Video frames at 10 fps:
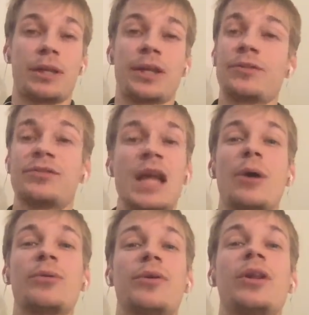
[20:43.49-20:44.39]
And
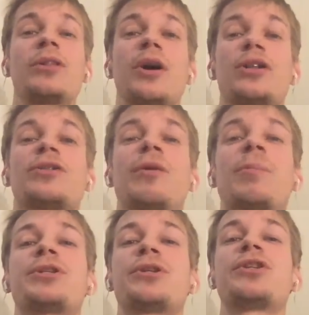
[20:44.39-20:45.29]
now there are lots of
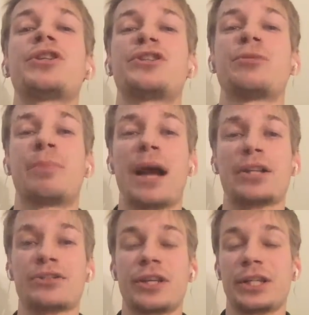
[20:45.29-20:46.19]
opportunities to
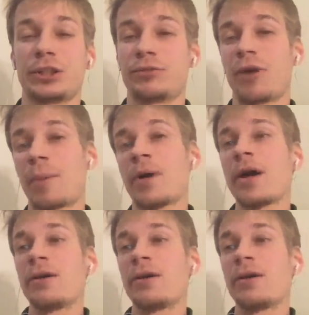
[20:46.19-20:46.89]
practice English, from